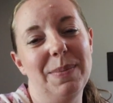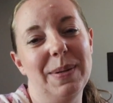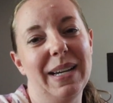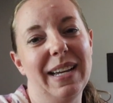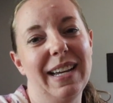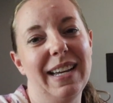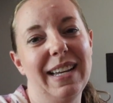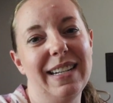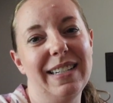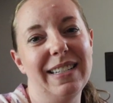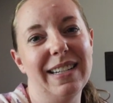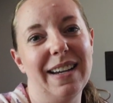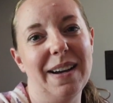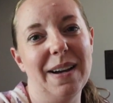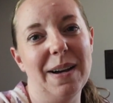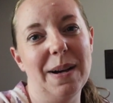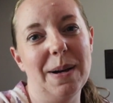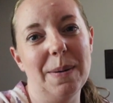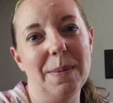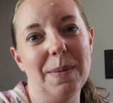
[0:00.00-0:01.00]
But
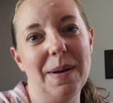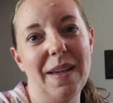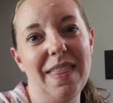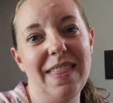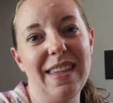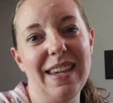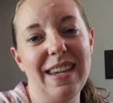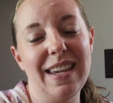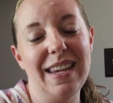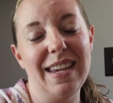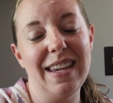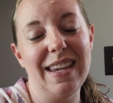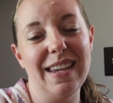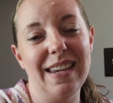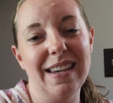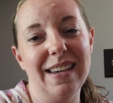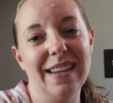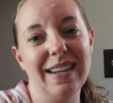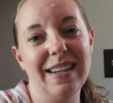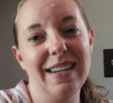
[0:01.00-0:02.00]
um,
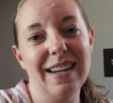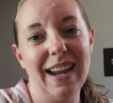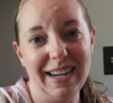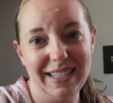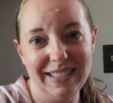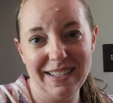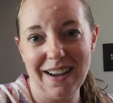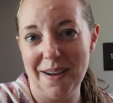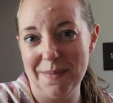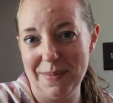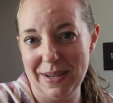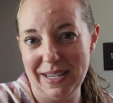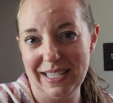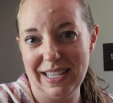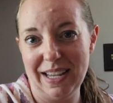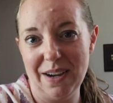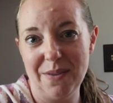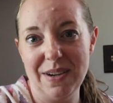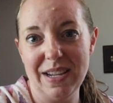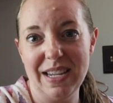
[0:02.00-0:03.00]
the nice
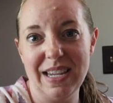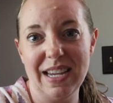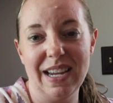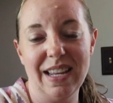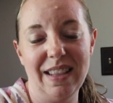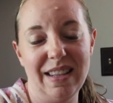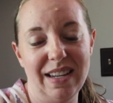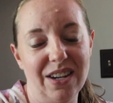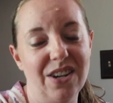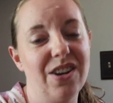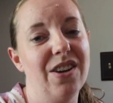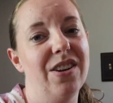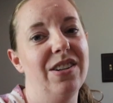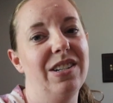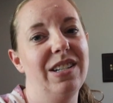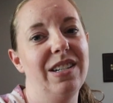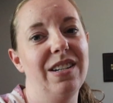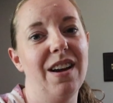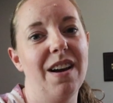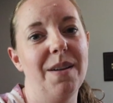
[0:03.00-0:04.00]
comments that we get and the
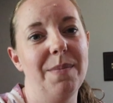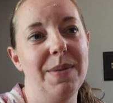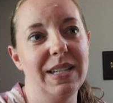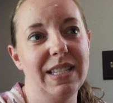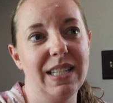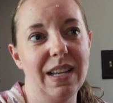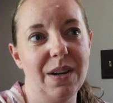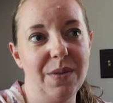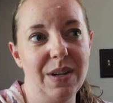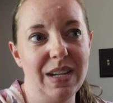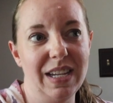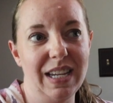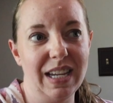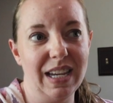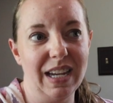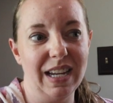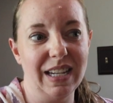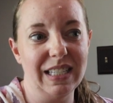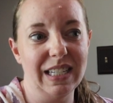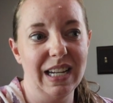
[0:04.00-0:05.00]
encouraging comments that we
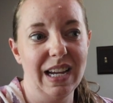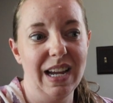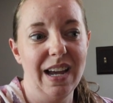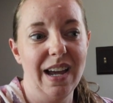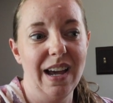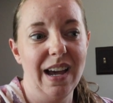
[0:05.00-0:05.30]
get